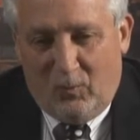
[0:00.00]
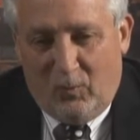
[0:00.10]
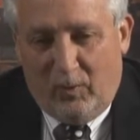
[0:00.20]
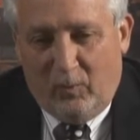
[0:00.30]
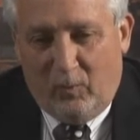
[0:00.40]

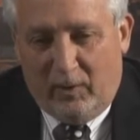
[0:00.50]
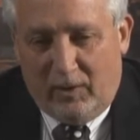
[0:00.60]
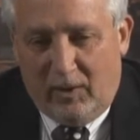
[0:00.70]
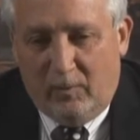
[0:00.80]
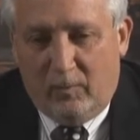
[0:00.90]
we
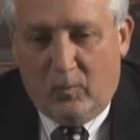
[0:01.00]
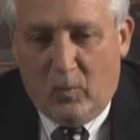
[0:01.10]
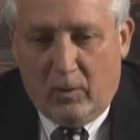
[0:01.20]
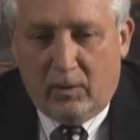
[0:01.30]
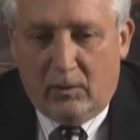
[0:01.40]
keep
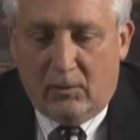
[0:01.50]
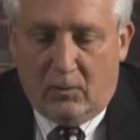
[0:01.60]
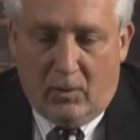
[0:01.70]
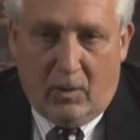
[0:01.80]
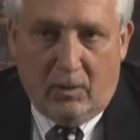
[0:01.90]
working to
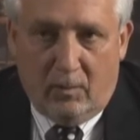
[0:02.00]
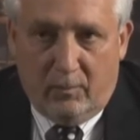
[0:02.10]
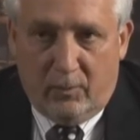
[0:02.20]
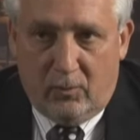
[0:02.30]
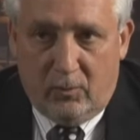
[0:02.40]
try and
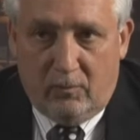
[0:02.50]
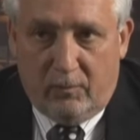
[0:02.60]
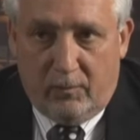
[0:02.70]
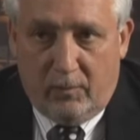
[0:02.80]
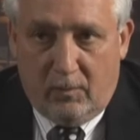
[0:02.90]
improve